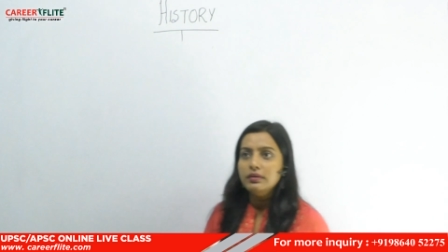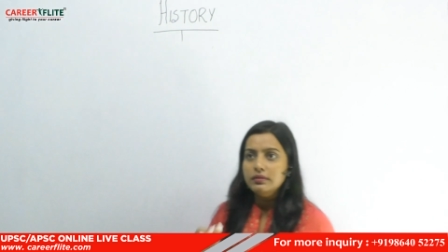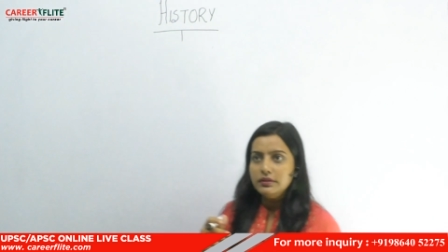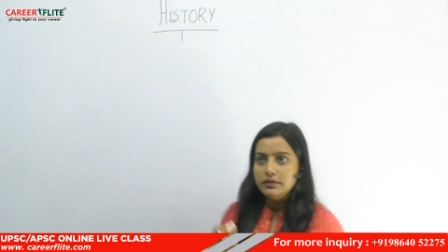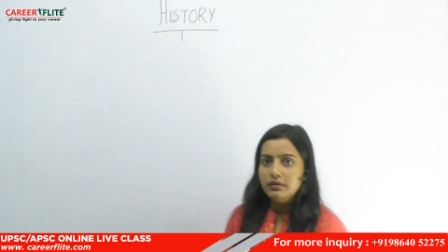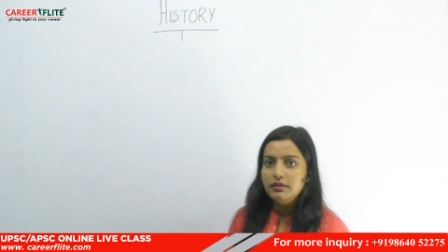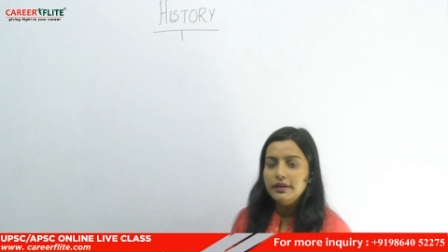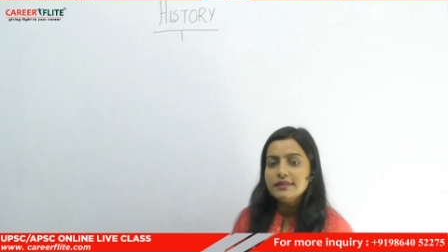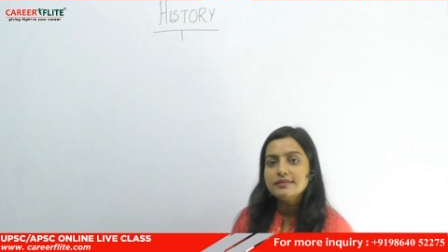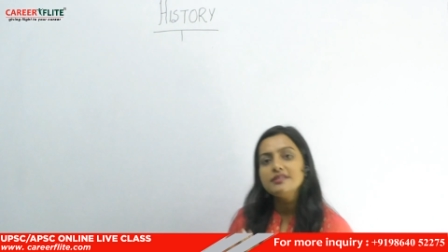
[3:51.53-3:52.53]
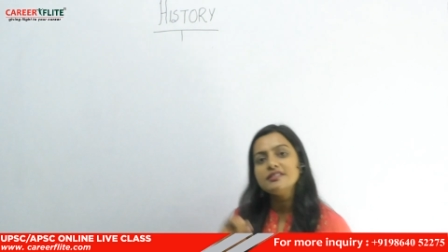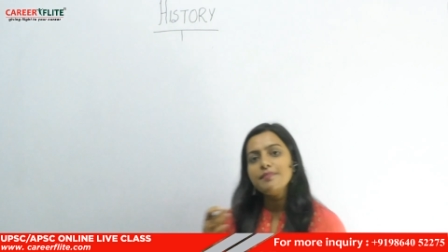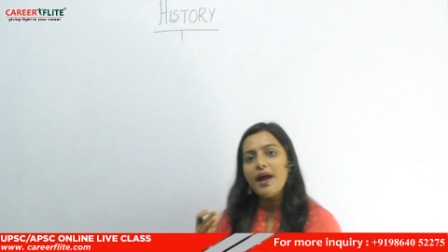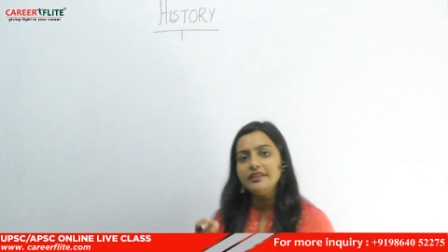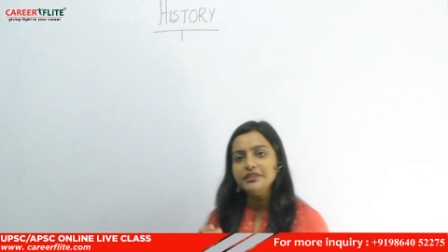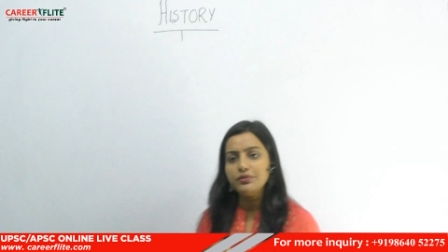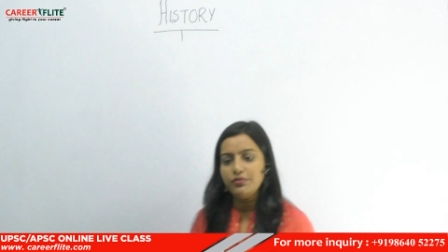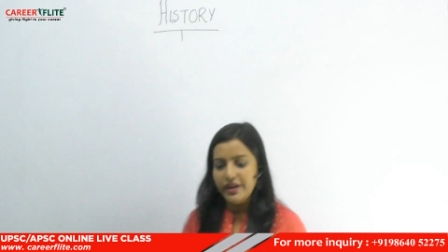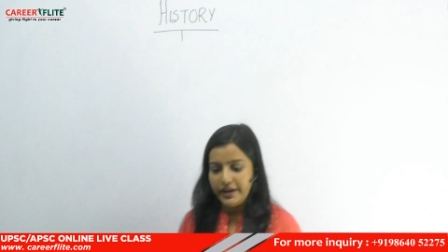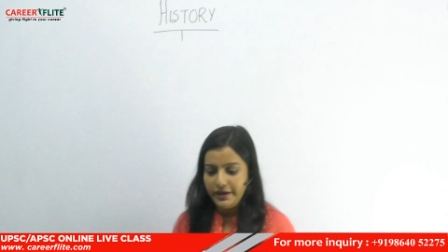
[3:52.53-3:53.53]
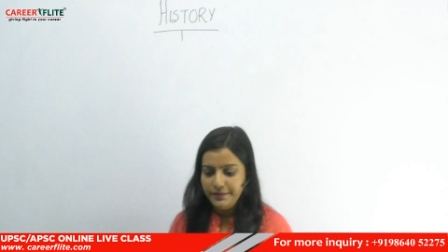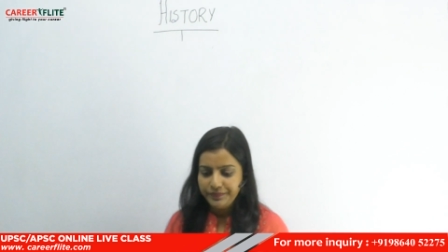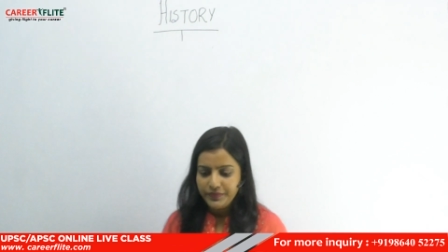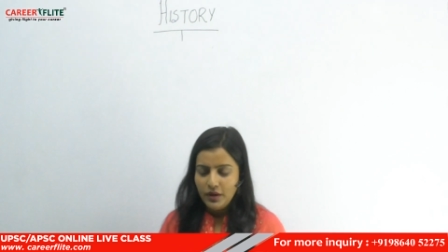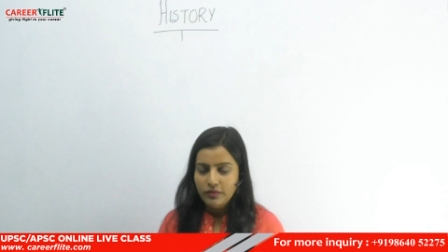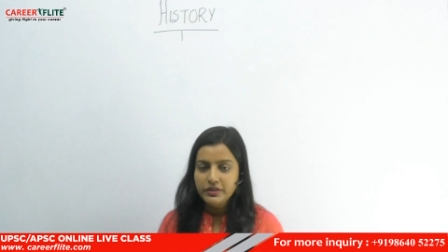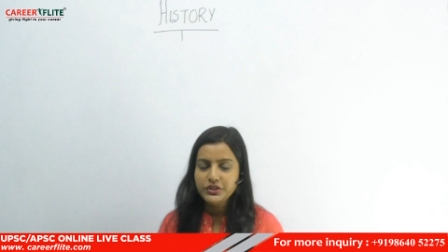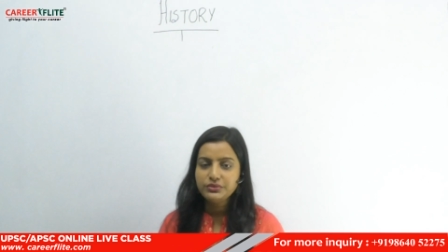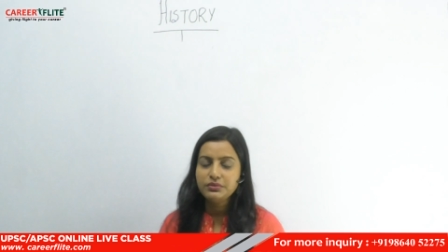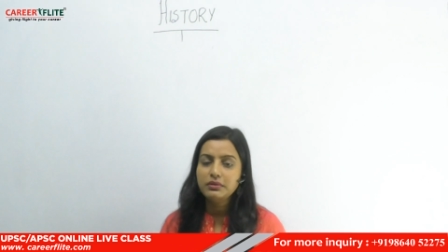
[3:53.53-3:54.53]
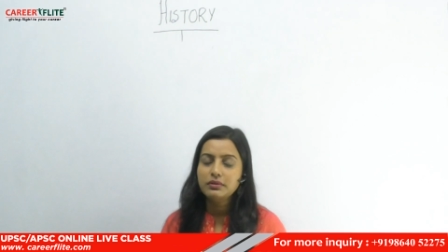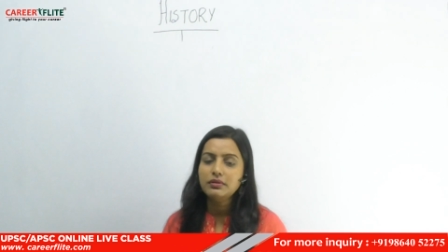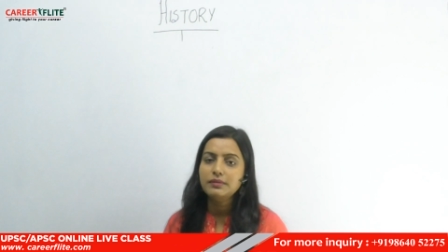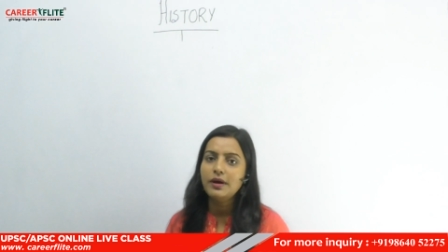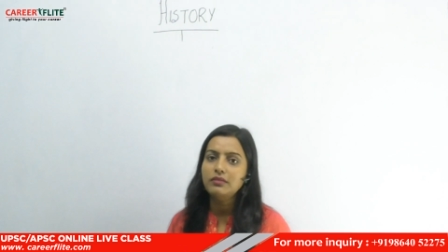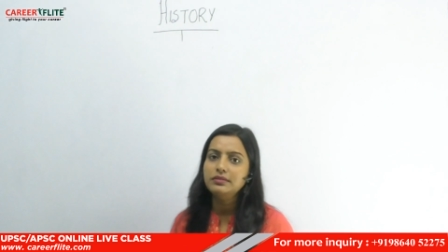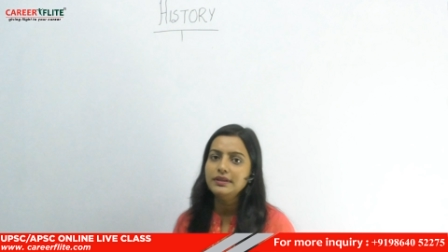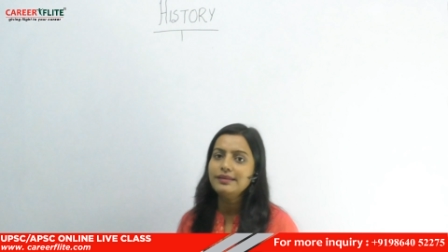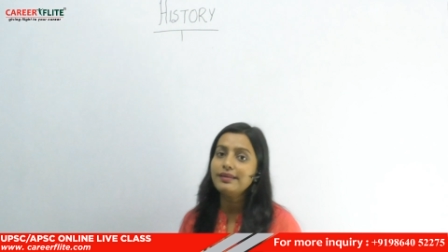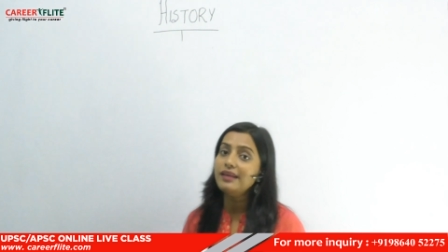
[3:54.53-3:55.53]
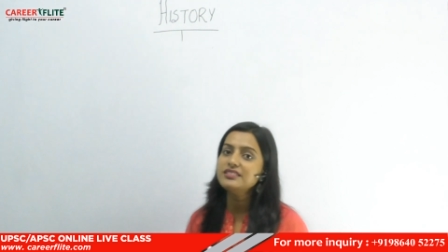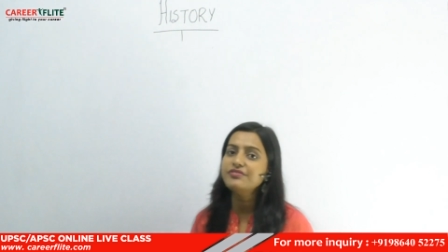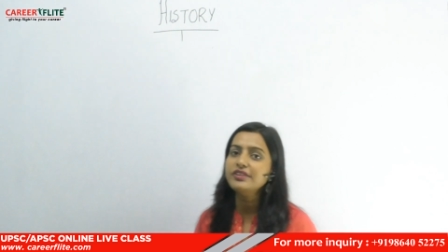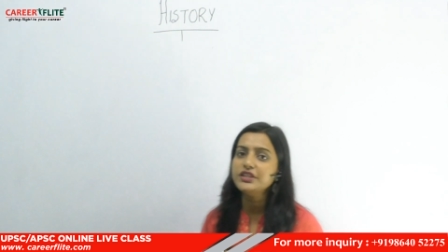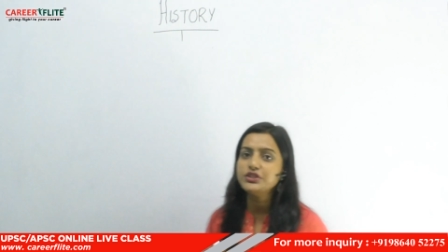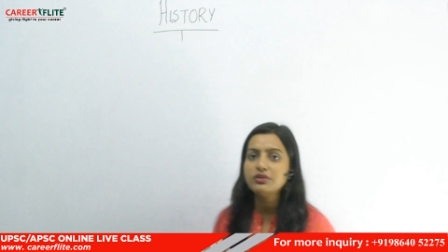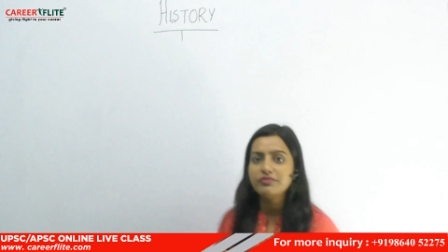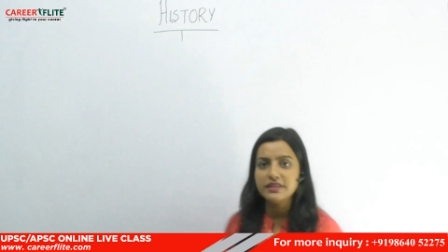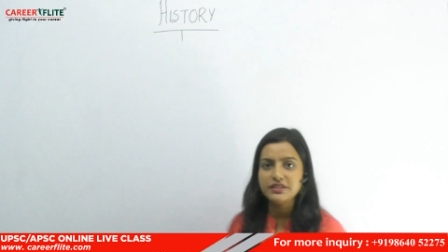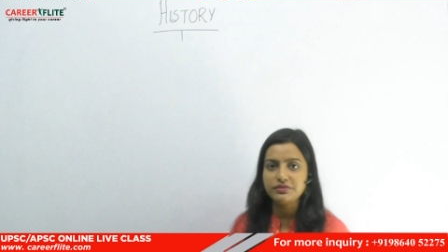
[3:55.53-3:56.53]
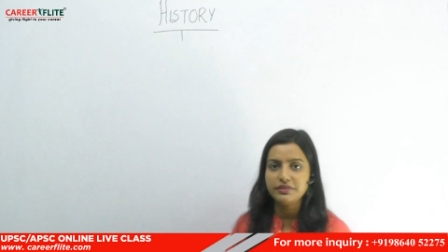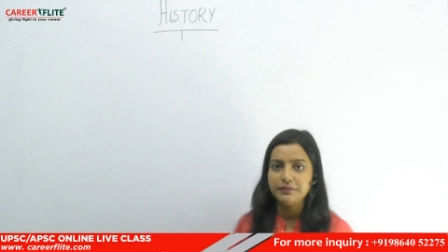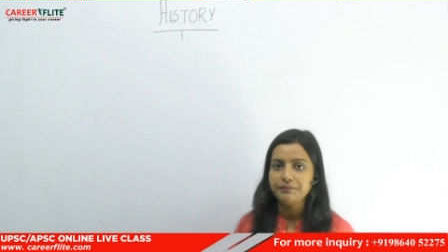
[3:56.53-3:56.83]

in a systematic way, we should know about the classification of history.